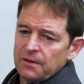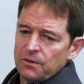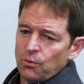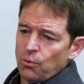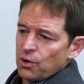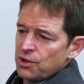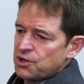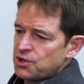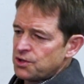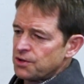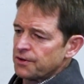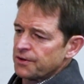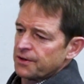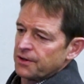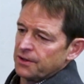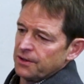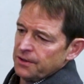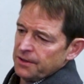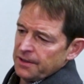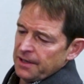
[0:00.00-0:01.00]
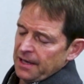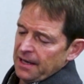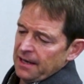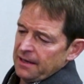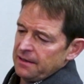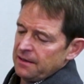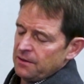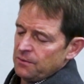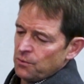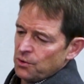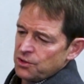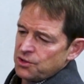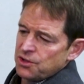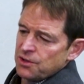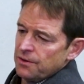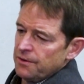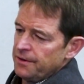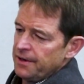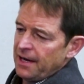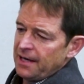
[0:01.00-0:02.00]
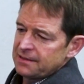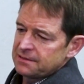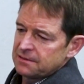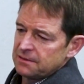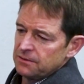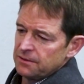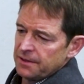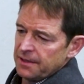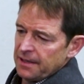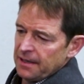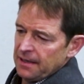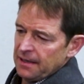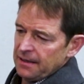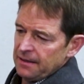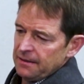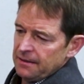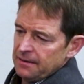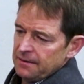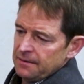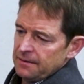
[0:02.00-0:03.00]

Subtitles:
what you're good at and what you're not good at